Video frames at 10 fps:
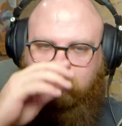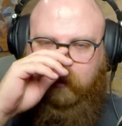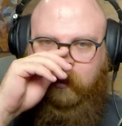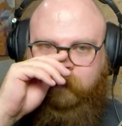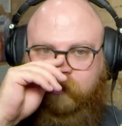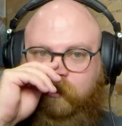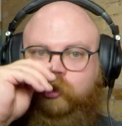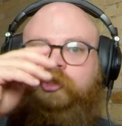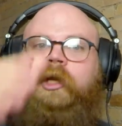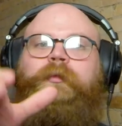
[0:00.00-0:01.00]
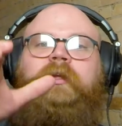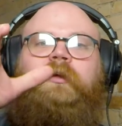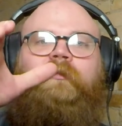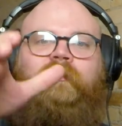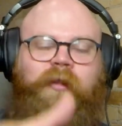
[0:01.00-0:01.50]
And I'm talking about
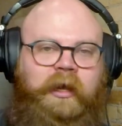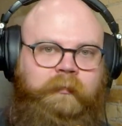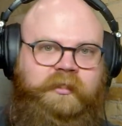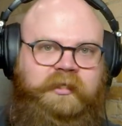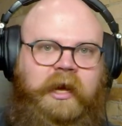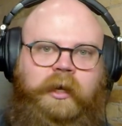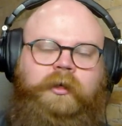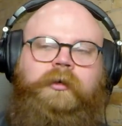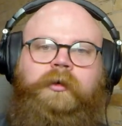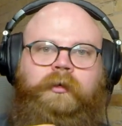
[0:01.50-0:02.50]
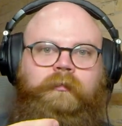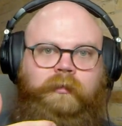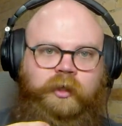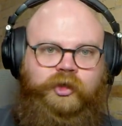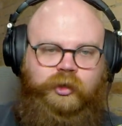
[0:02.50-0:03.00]
genuinely flamed, not
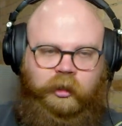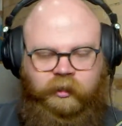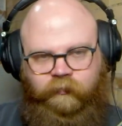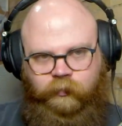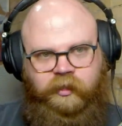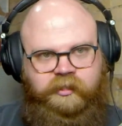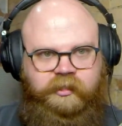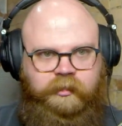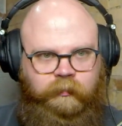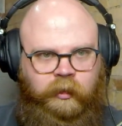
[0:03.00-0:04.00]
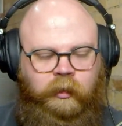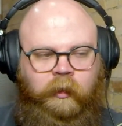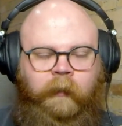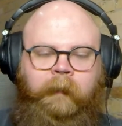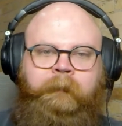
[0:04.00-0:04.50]
constructive criticism,
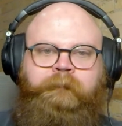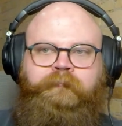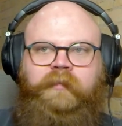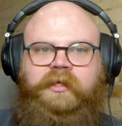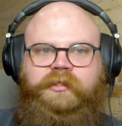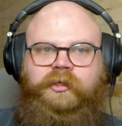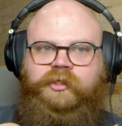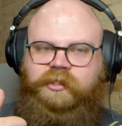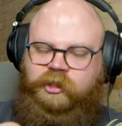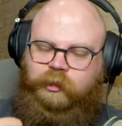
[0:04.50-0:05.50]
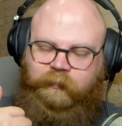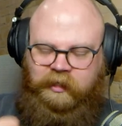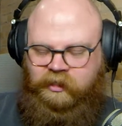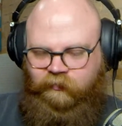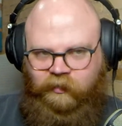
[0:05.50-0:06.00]
because there's such a
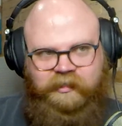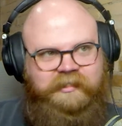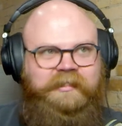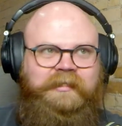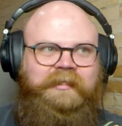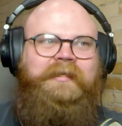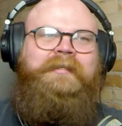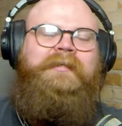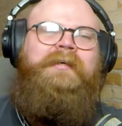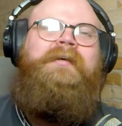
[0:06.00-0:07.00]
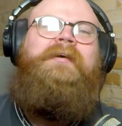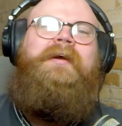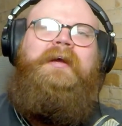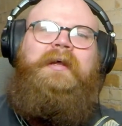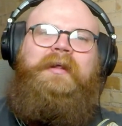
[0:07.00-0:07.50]
big difference.
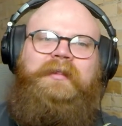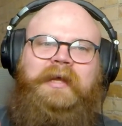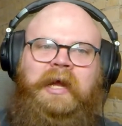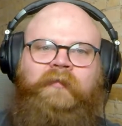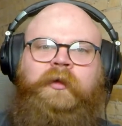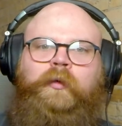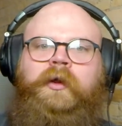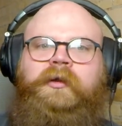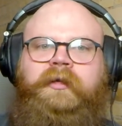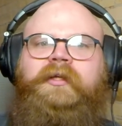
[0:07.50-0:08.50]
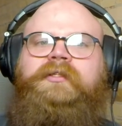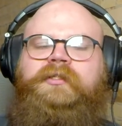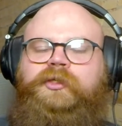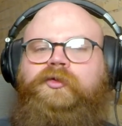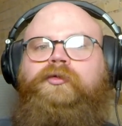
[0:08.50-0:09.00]
And I think everyone
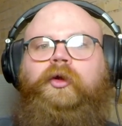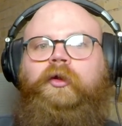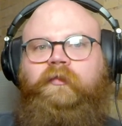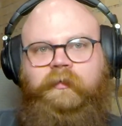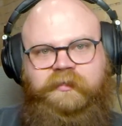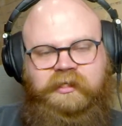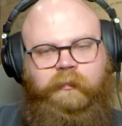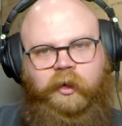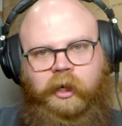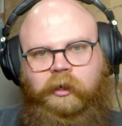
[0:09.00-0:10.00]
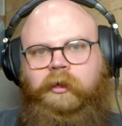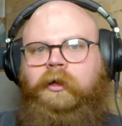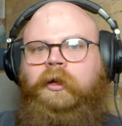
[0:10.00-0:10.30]
needs to learn from somewhere.